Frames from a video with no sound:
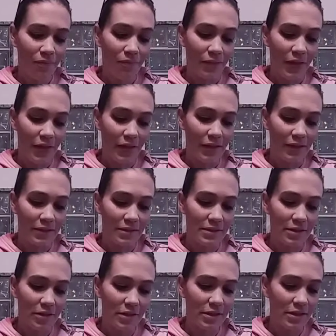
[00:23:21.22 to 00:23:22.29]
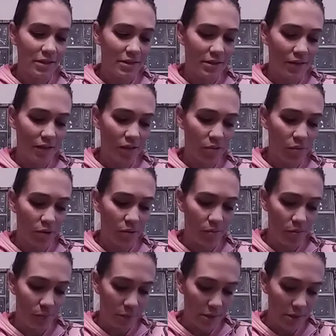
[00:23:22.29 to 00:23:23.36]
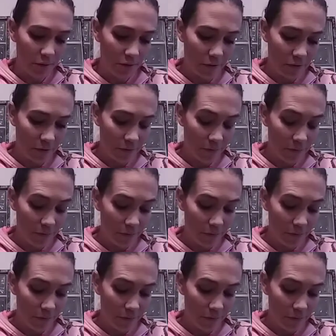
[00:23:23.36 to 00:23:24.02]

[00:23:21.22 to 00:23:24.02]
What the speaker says: it is seriously sitting in the bottom of my sink right now.